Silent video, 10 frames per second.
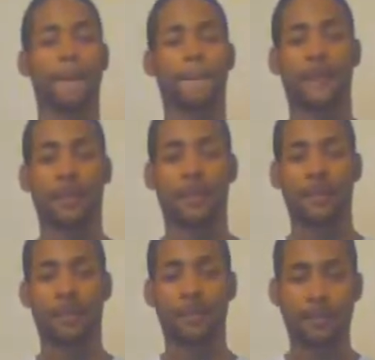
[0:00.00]
But
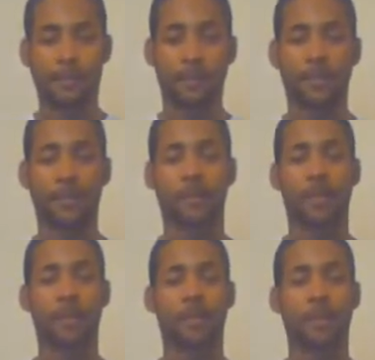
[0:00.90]
yeah, so
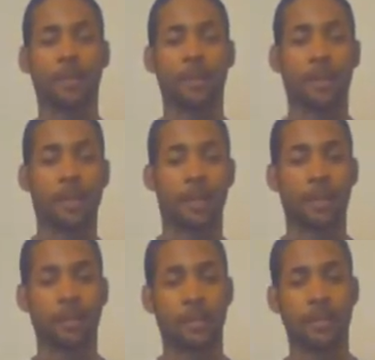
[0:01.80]
I kind of
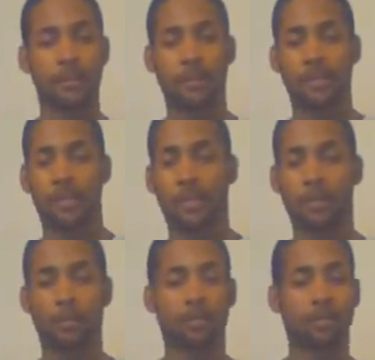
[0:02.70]
like to keep this
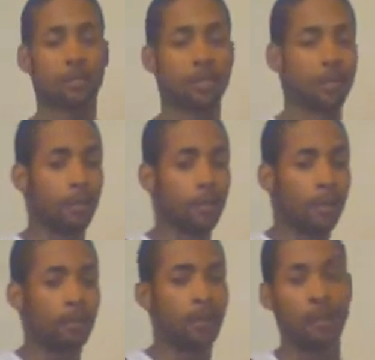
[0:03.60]
close,
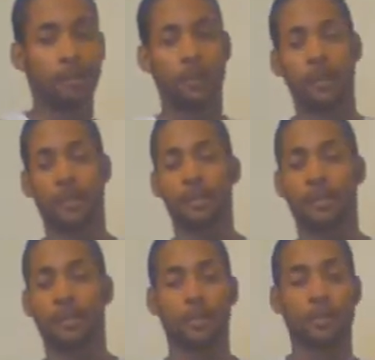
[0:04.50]
left-handed.
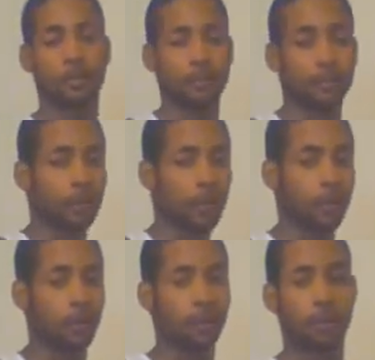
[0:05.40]
So I
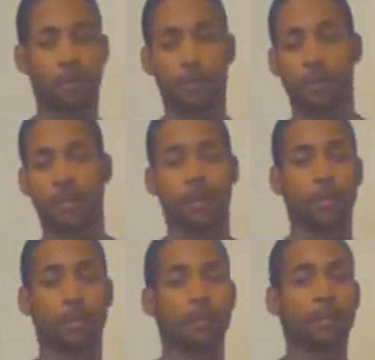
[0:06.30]

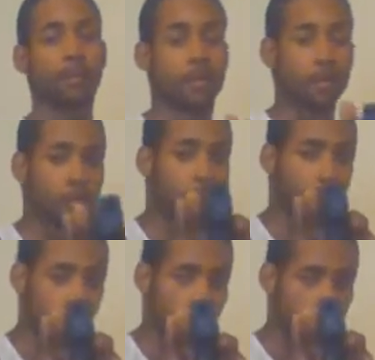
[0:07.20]
pretty much go from
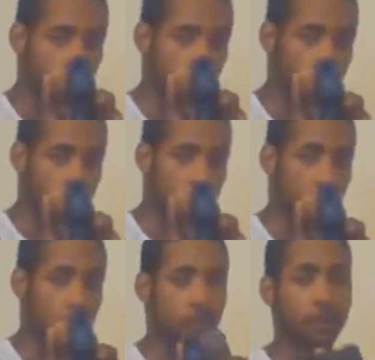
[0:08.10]
here to
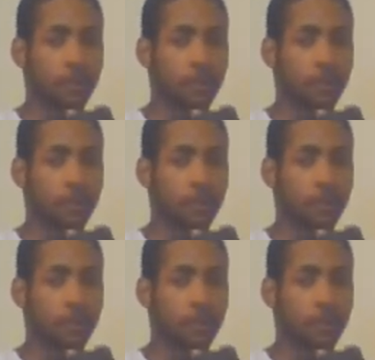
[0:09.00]
here.